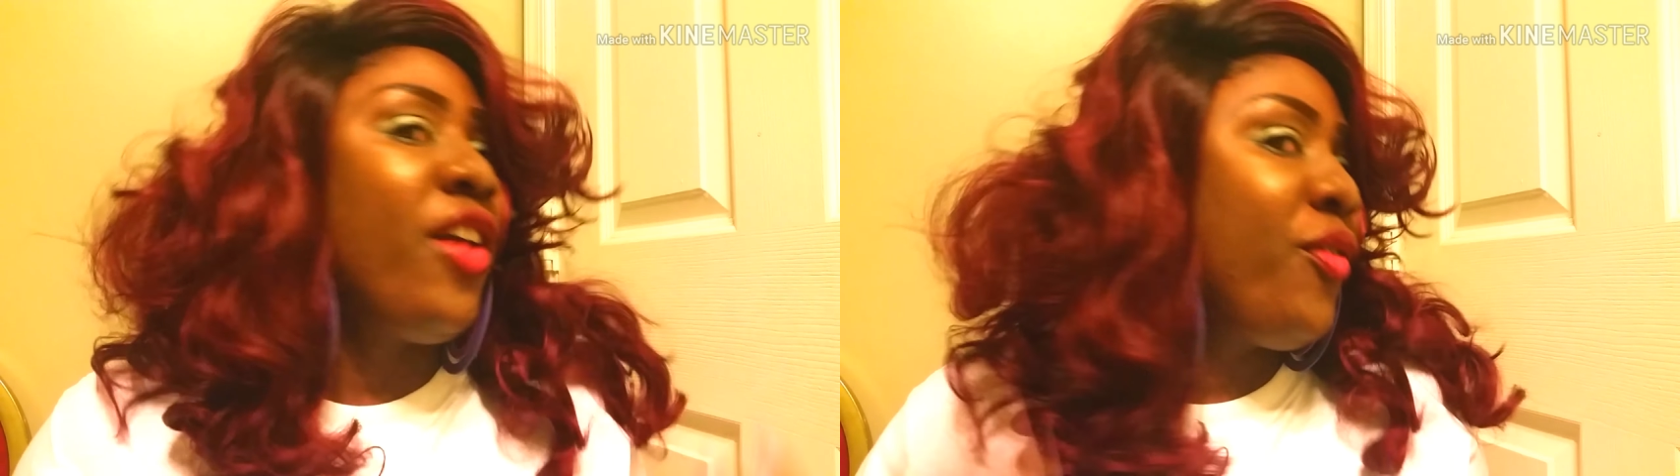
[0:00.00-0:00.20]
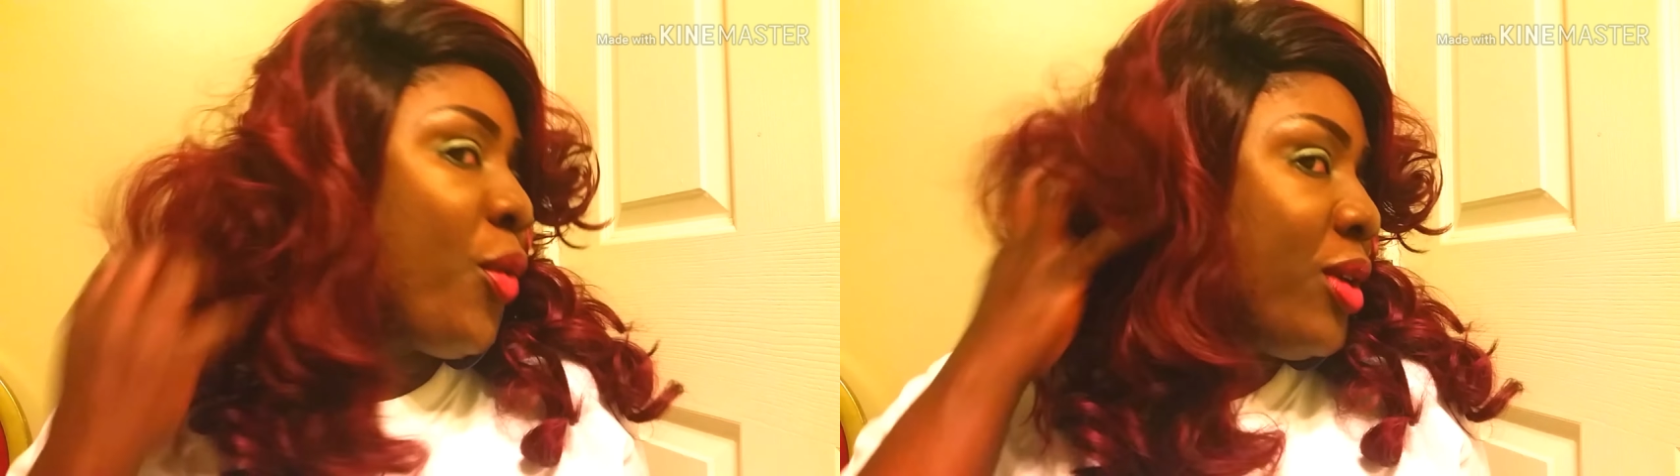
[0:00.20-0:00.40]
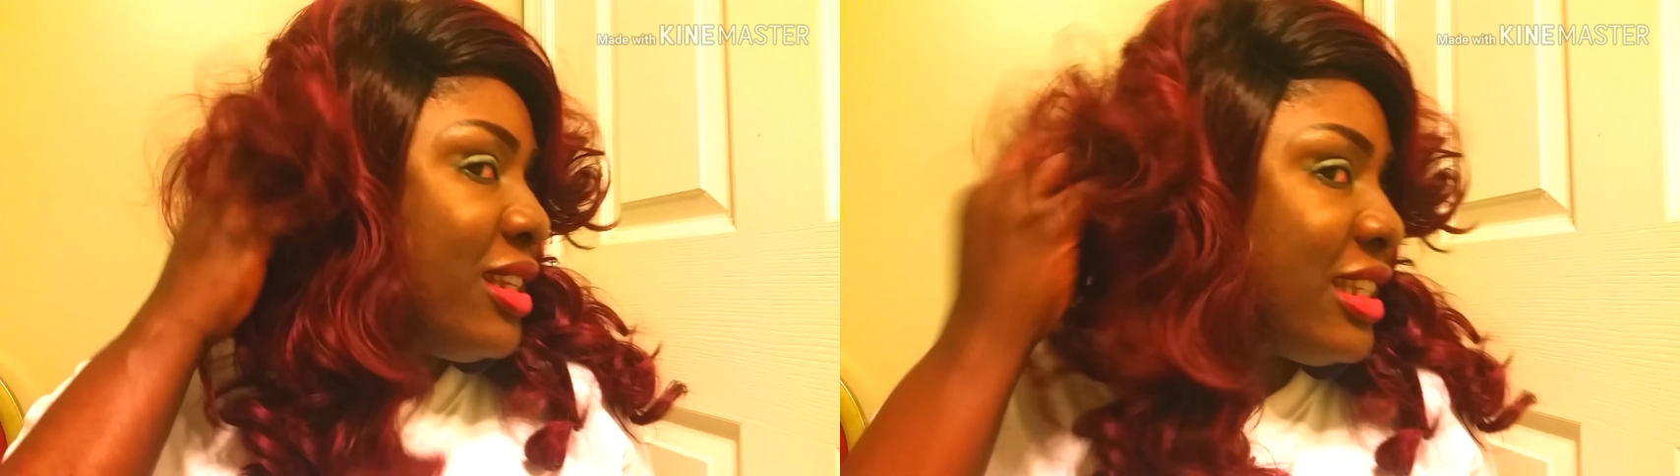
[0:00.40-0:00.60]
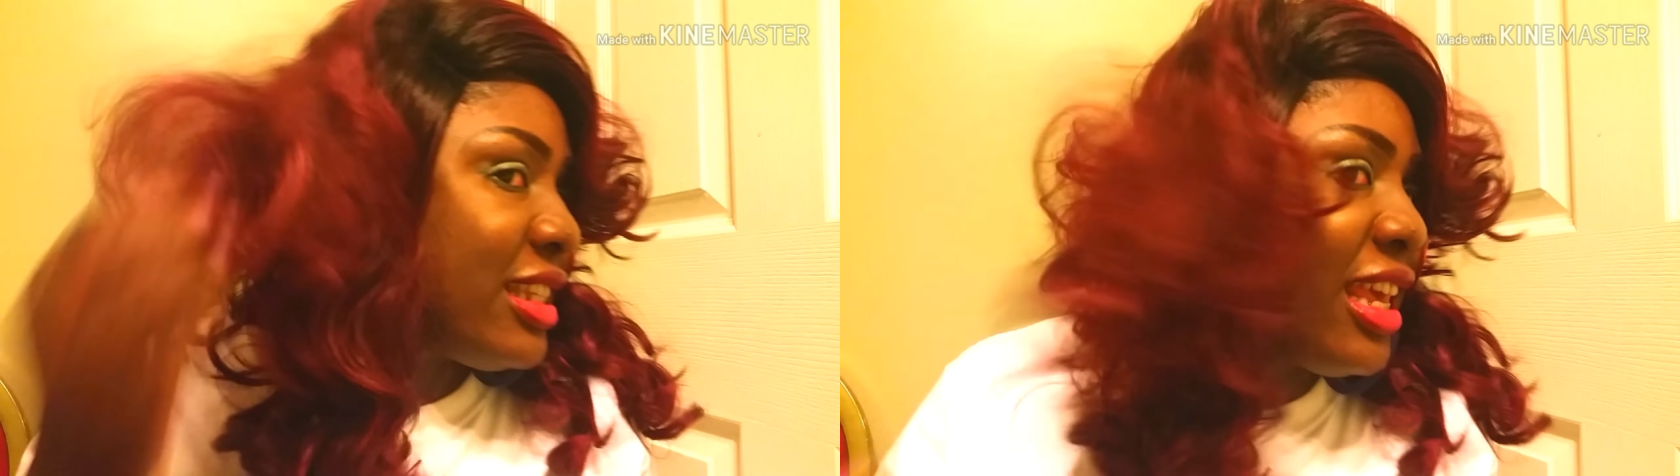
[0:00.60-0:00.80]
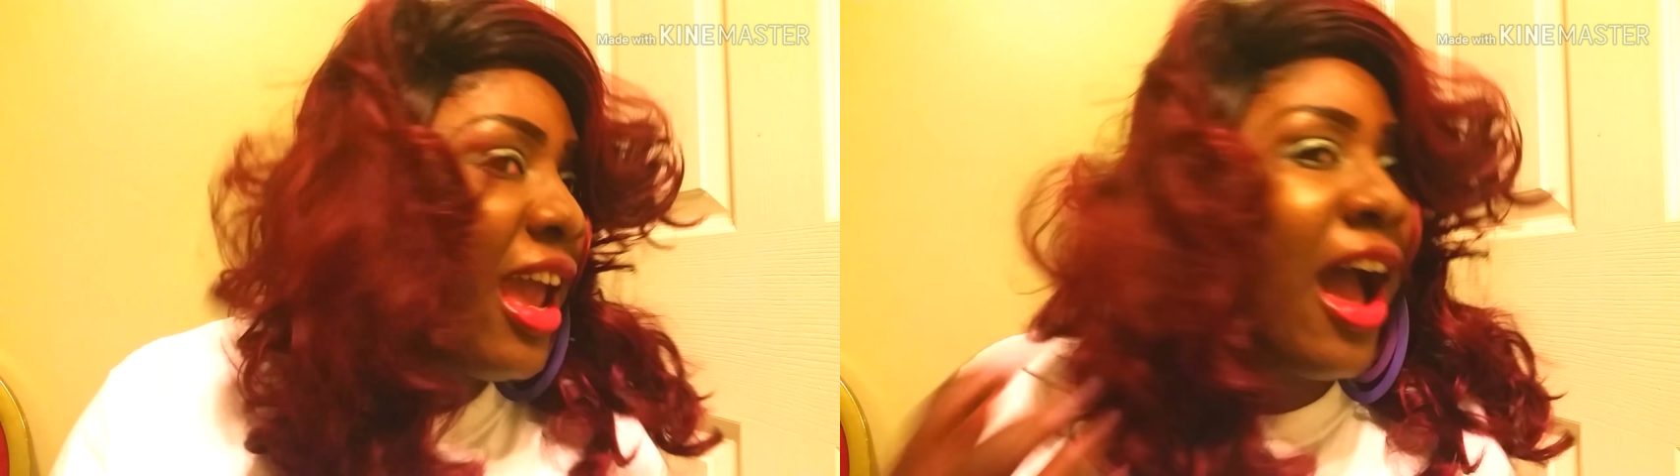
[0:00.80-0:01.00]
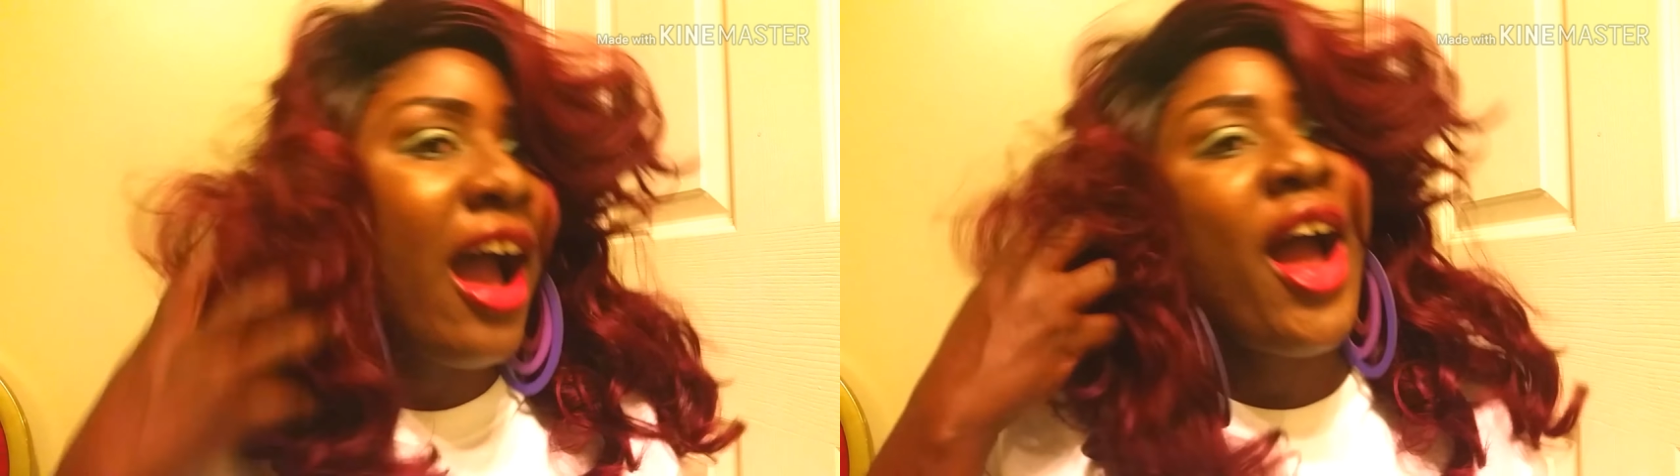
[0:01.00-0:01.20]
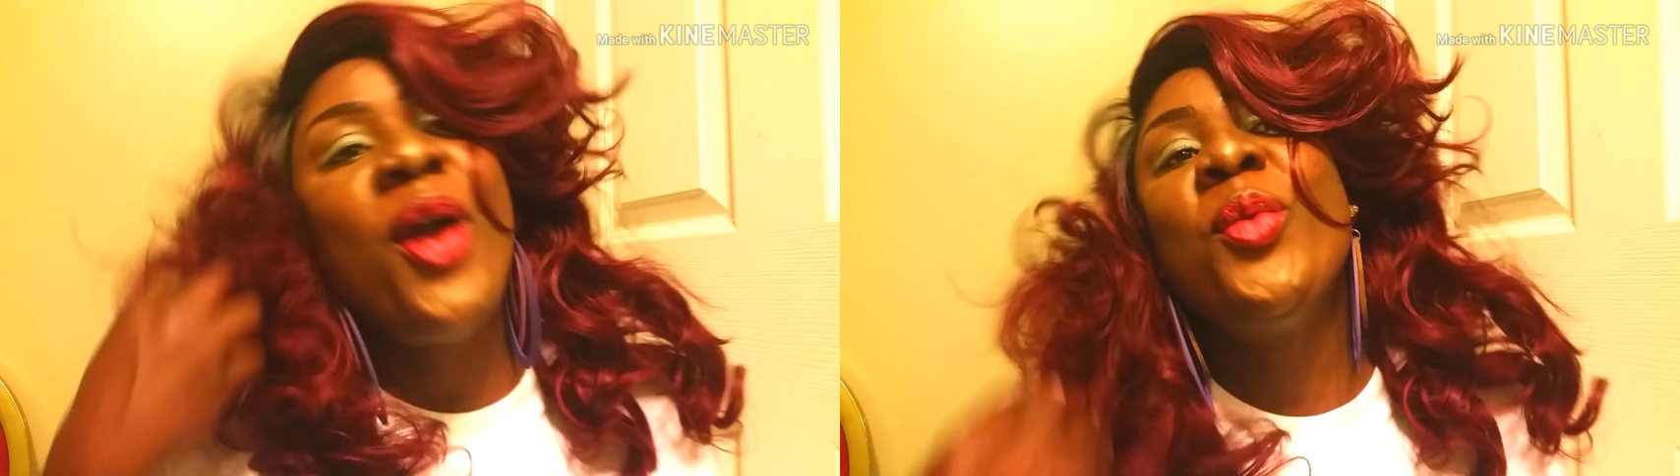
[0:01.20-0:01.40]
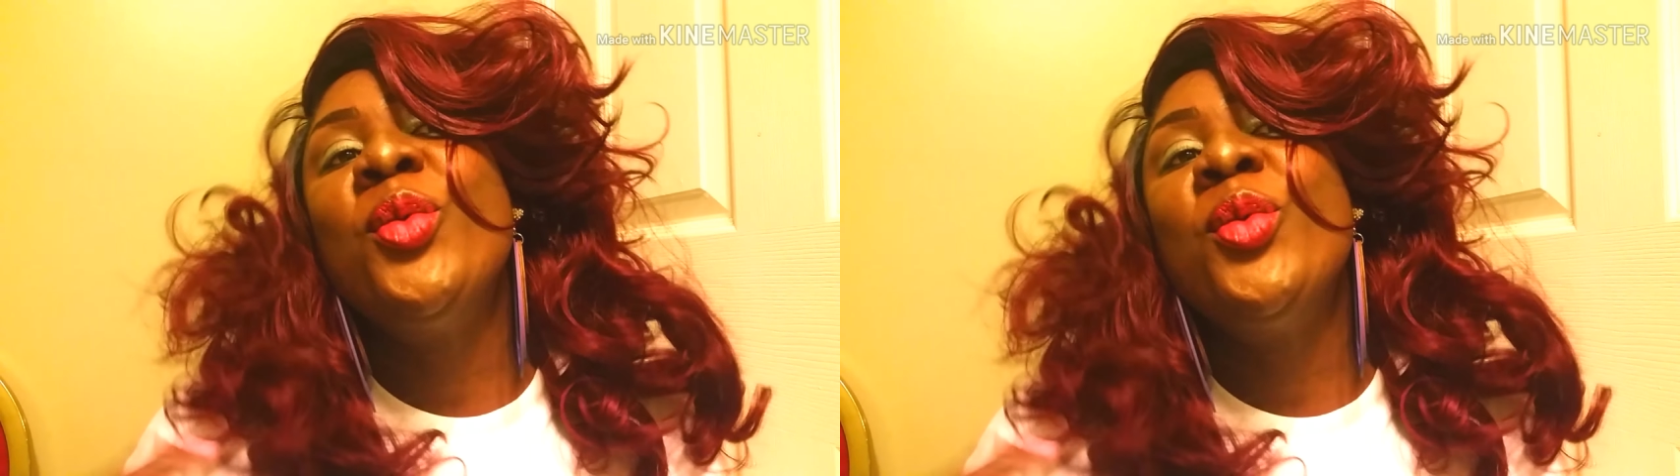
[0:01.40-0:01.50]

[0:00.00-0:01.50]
if you want to see how I